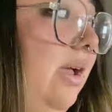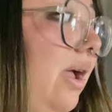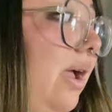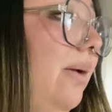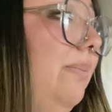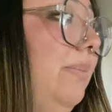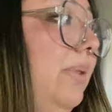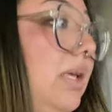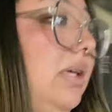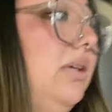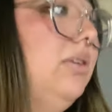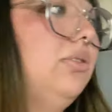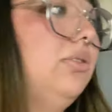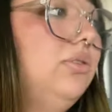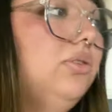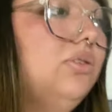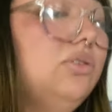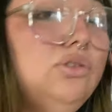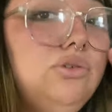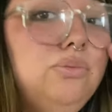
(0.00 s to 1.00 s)
I'm like
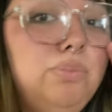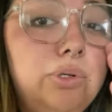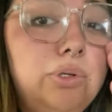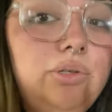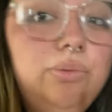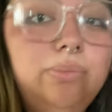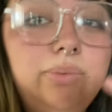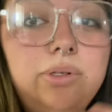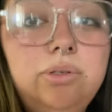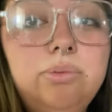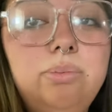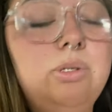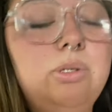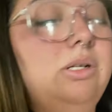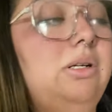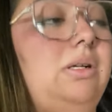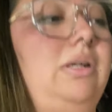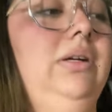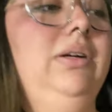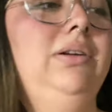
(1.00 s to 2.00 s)
super duper
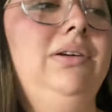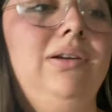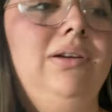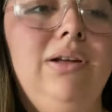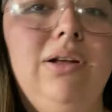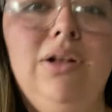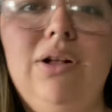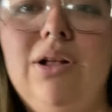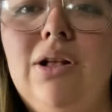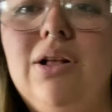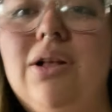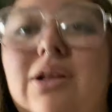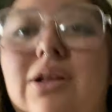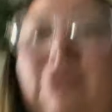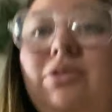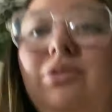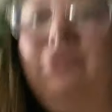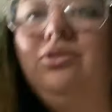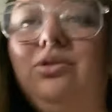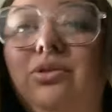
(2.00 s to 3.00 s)
duper
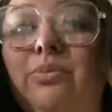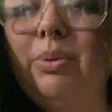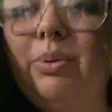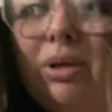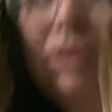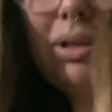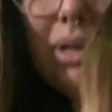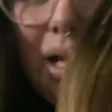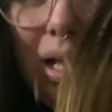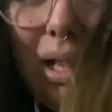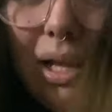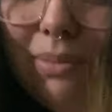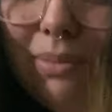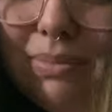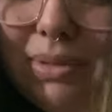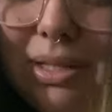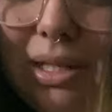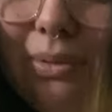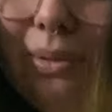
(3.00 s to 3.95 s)
duper clumsy